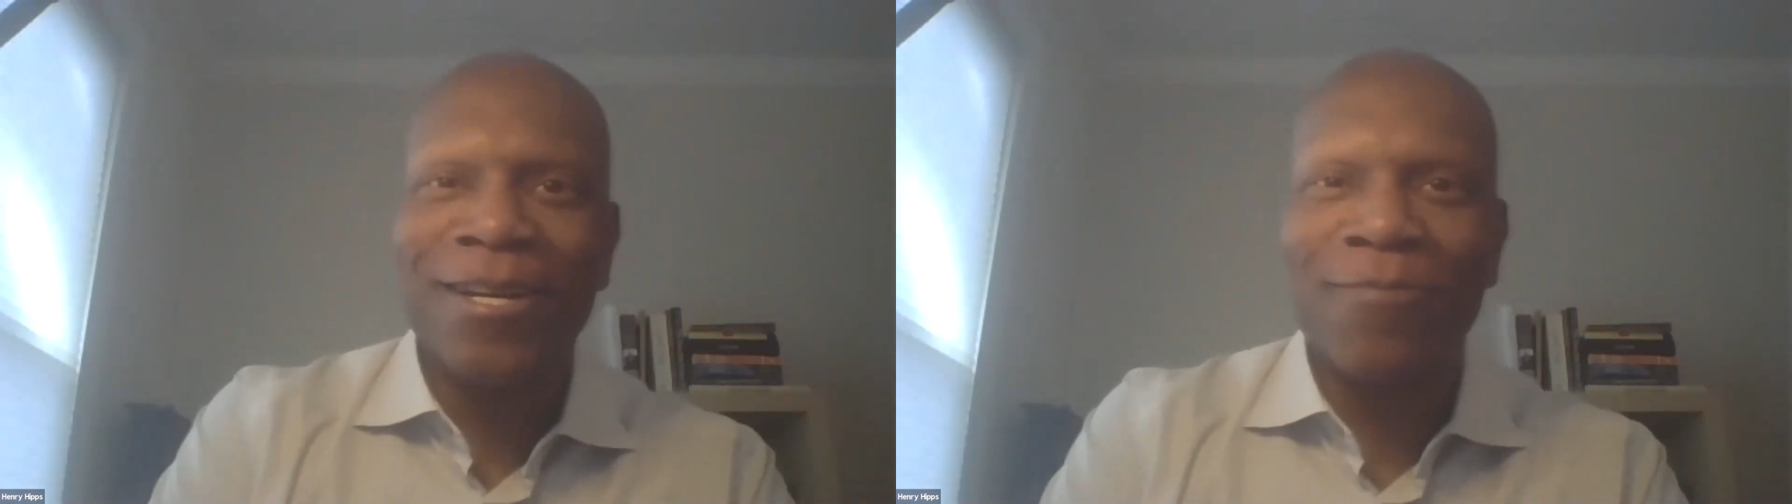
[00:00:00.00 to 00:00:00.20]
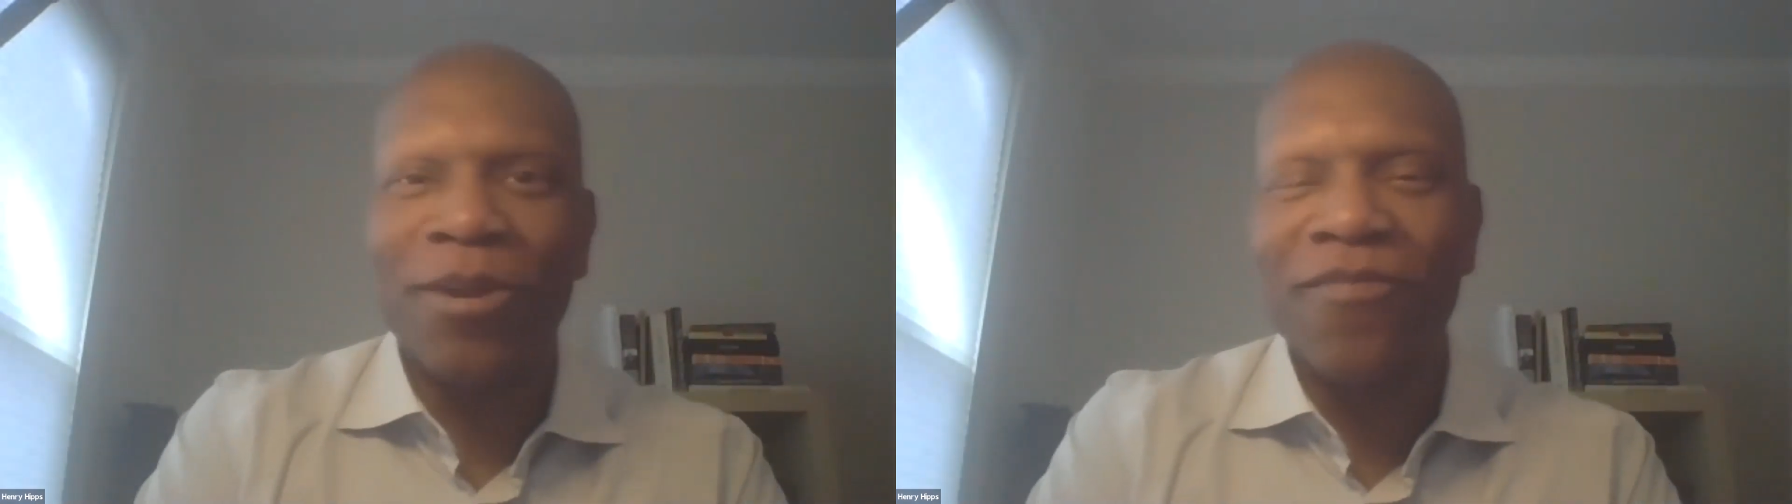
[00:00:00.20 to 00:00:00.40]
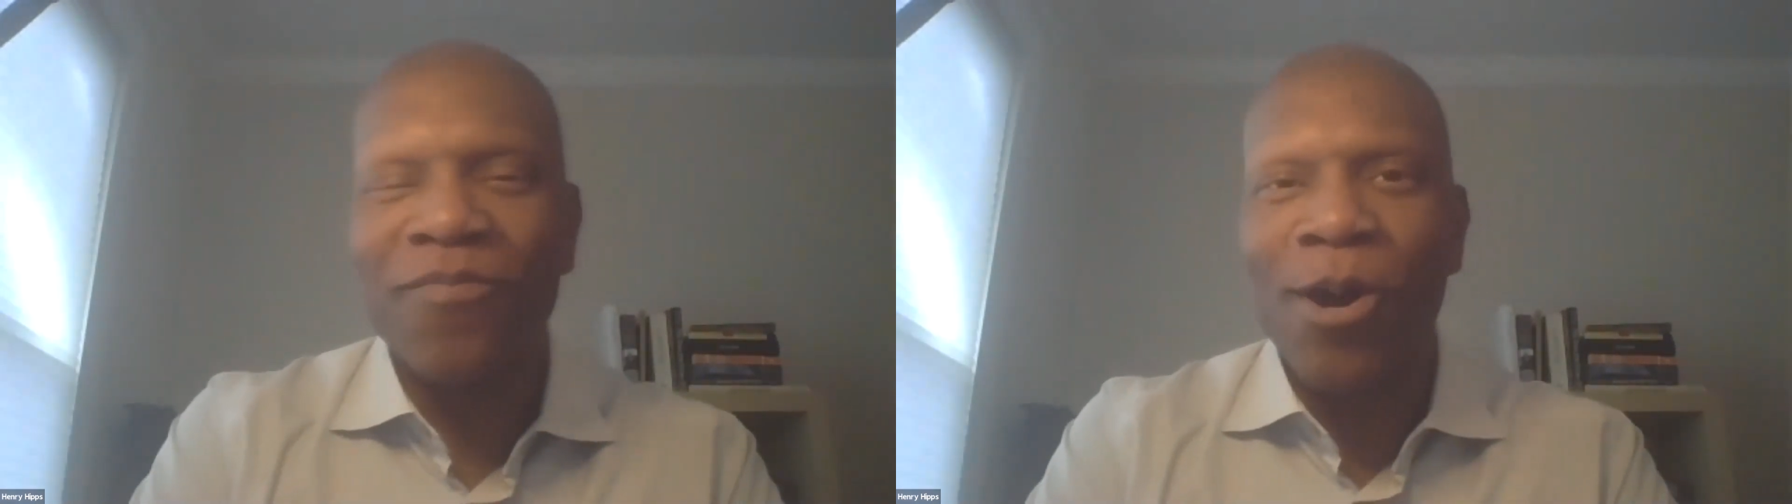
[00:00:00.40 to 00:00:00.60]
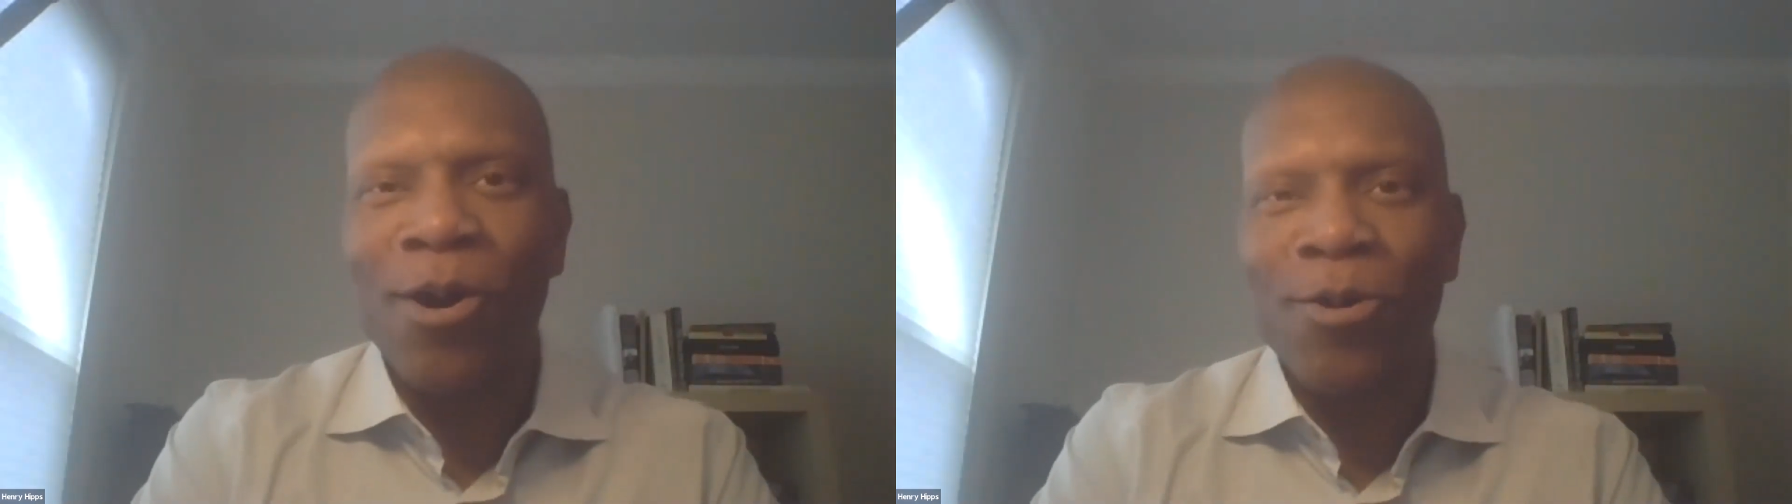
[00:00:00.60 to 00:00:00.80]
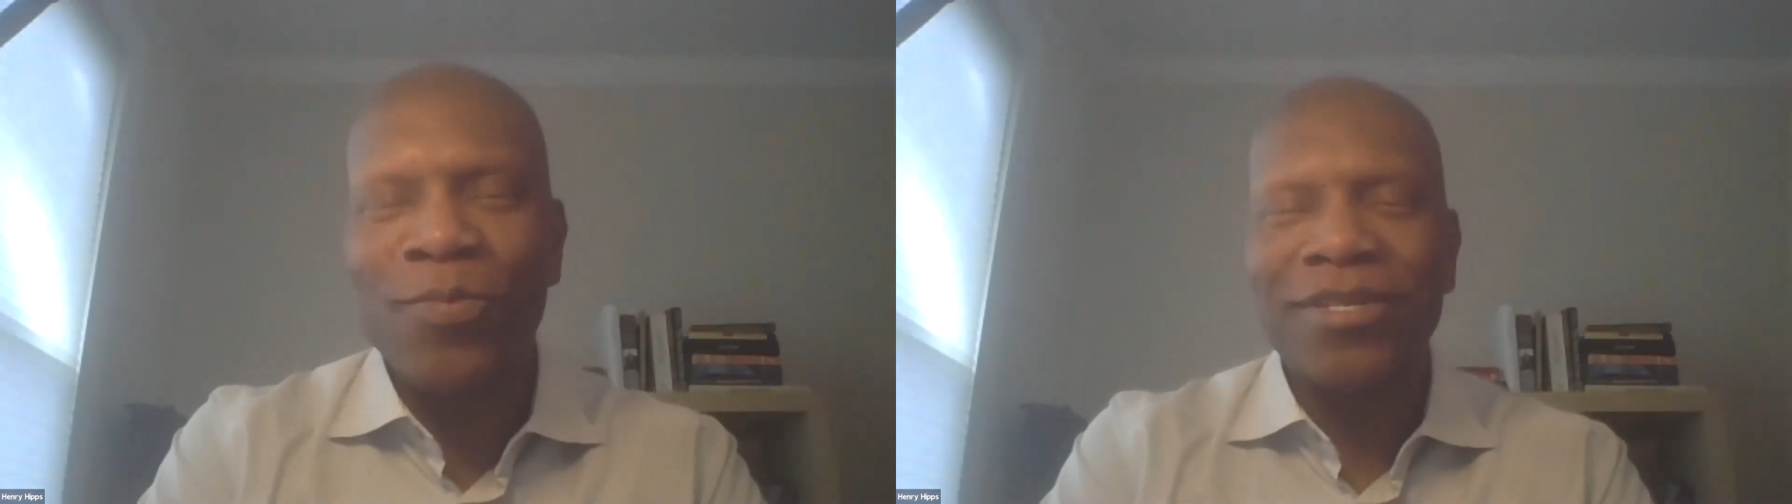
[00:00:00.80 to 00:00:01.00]
one of
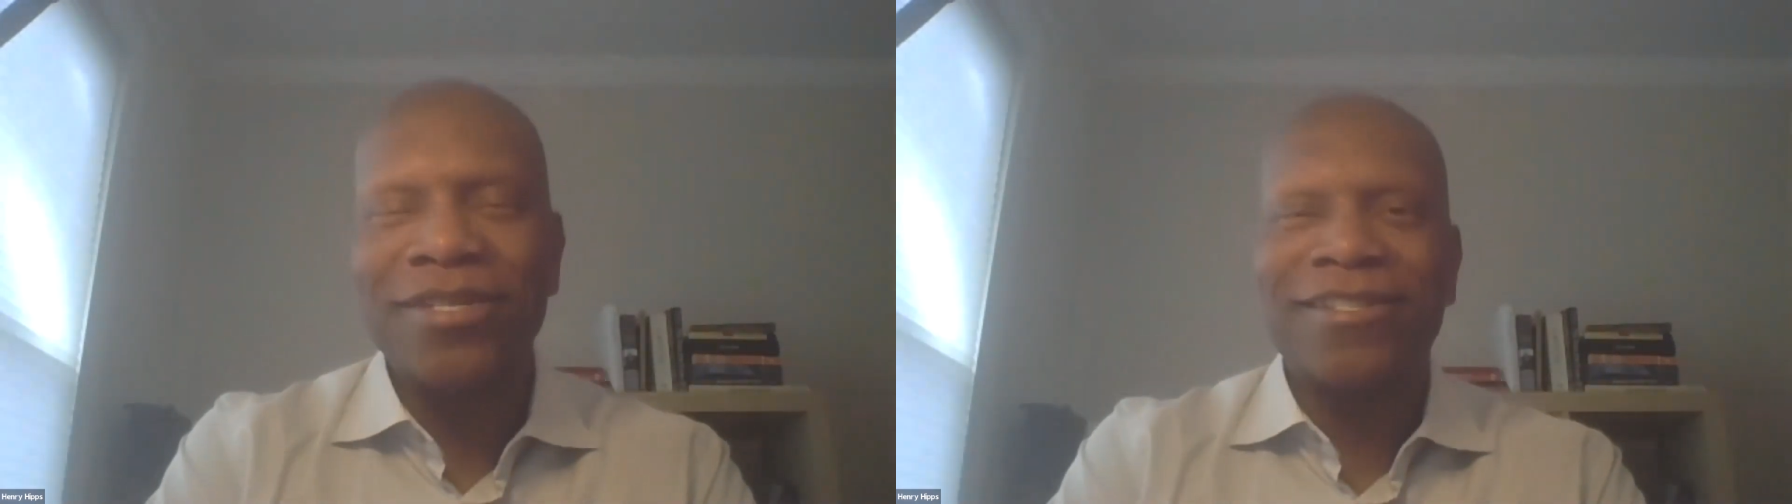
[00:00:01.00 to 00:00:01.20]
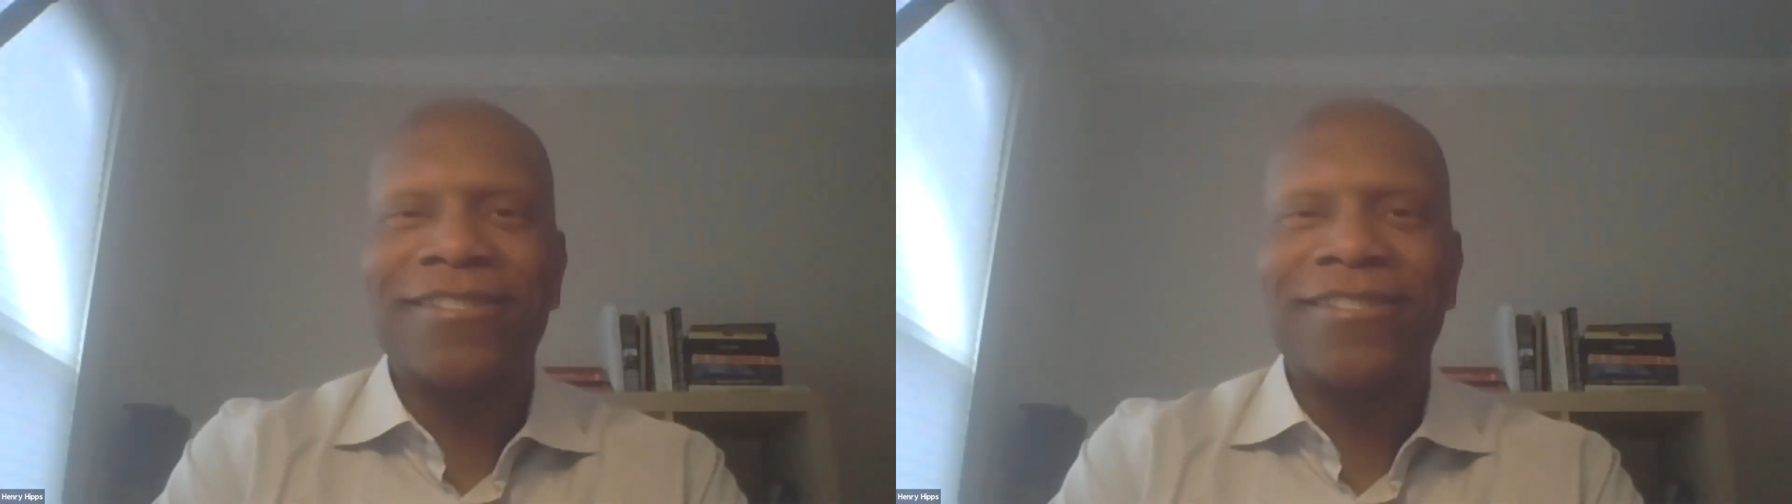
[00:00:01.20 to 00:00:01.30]
balm,